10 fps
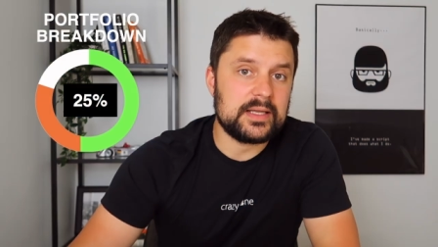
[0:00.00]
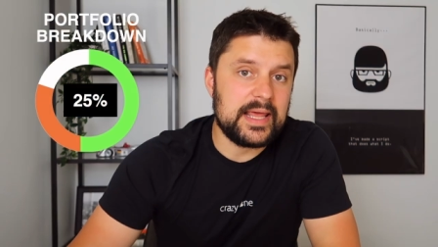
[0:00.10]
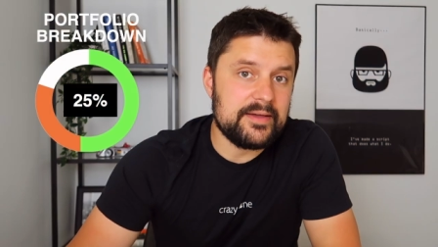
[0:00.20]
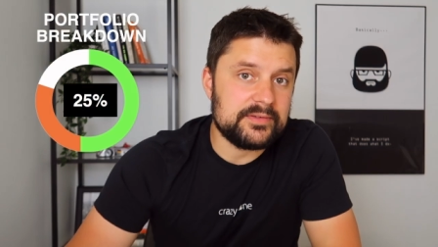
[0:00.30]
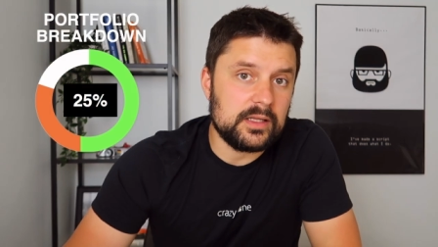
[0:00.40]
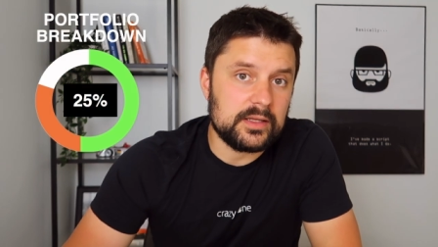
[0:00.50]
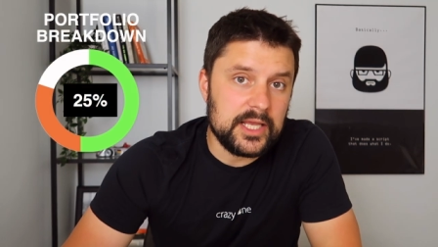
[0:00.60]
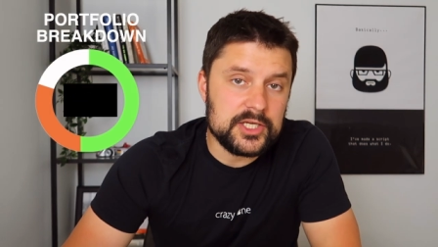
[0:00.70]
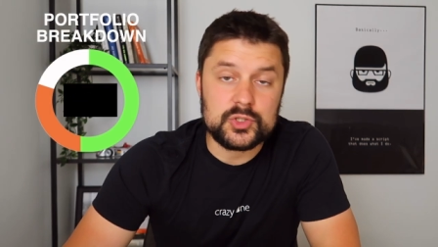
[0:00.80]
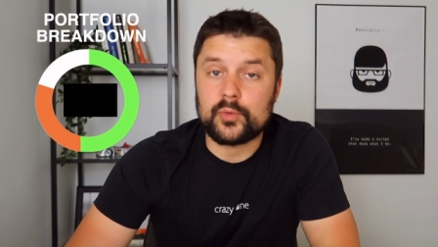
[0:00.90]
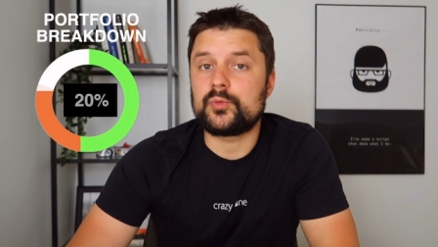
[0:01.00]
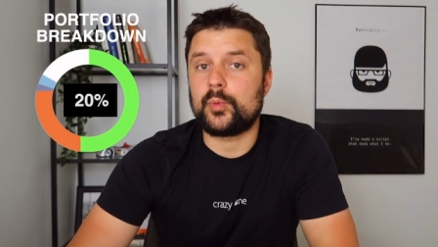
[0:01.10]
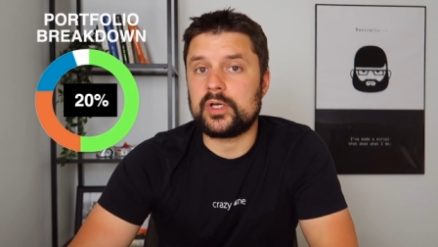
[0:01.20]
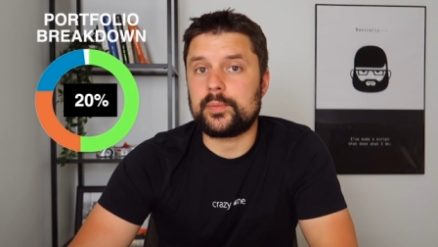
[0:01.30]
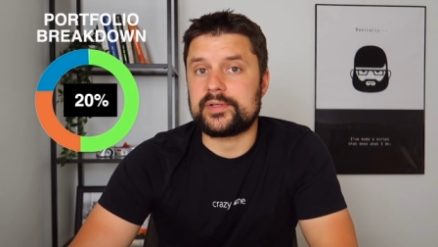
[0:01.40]
going to have an allocation of
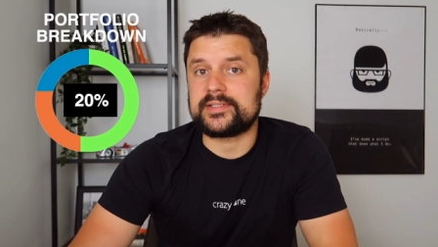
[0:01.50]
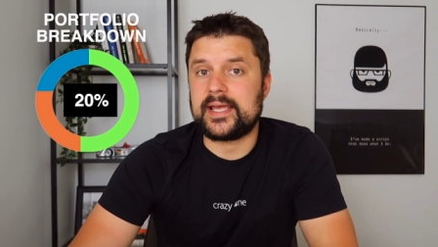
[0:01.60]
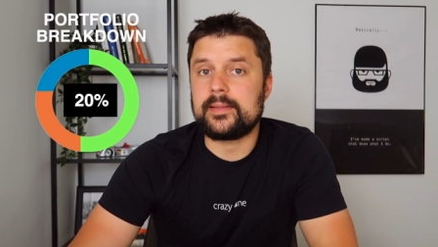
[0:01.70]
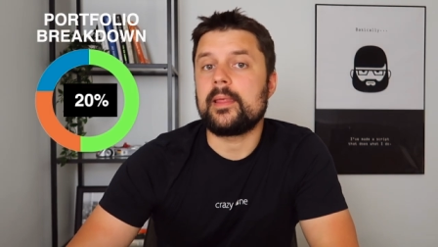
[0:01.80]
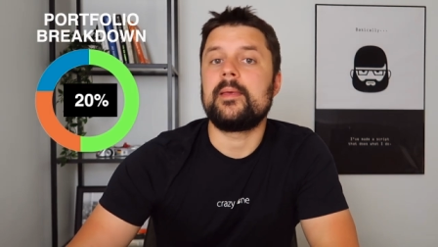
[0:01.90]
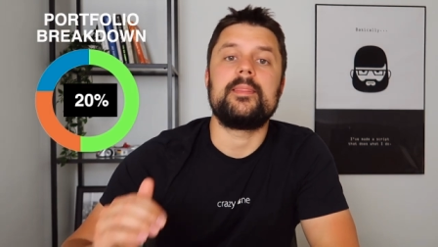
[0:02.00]
twenty percent.